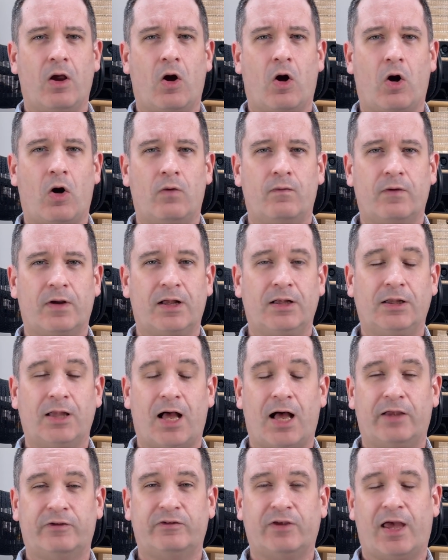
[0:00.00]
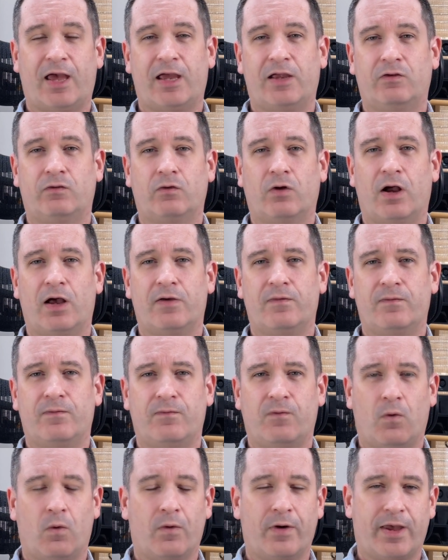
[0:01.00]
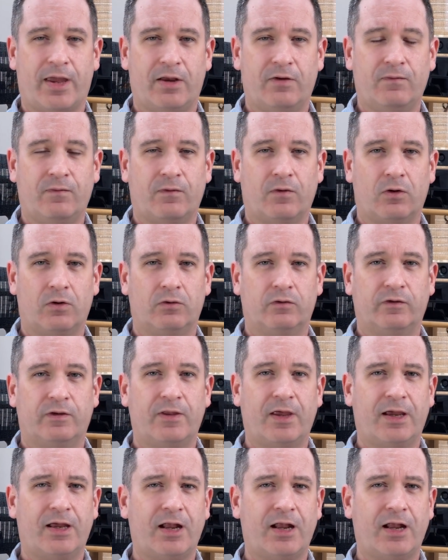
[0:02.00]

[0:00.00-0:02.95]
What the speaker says: of Class A drive for headphones. And they can